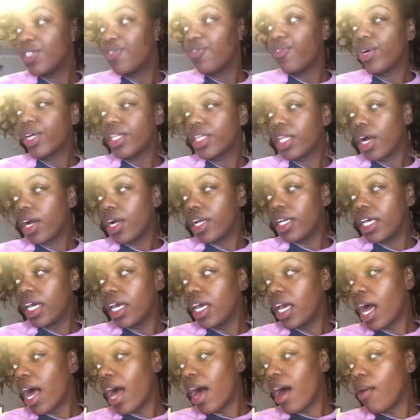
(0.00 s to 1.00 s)

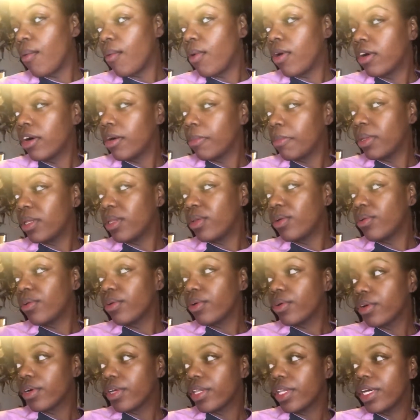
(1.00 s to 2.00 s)
4:30. I woke up a little
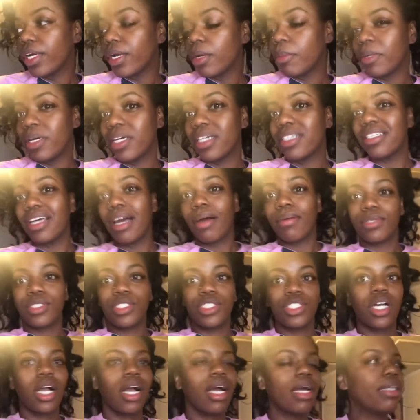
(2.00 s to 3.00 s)
earlier because I
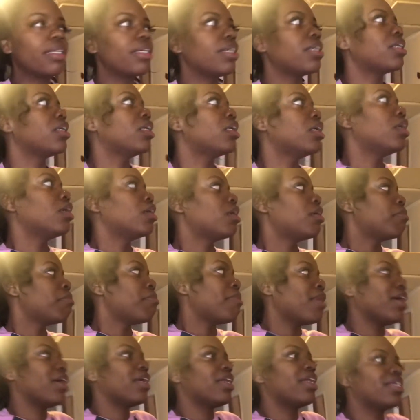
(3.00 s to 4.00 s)
was trying to
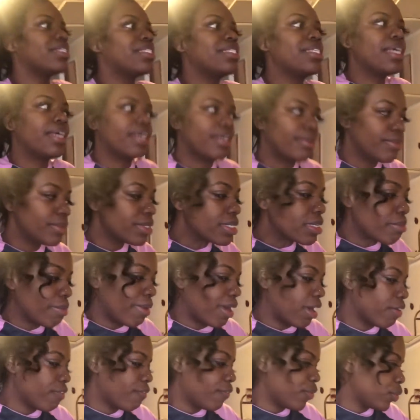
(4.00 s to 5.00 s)
make an attempt to
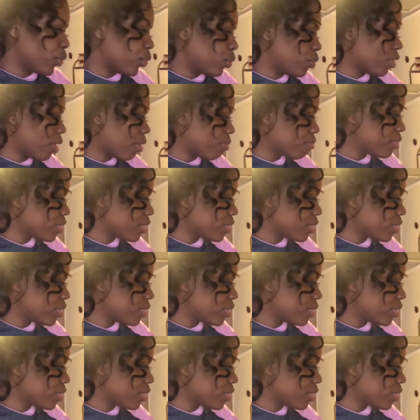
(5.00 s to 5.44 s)
make food. I'm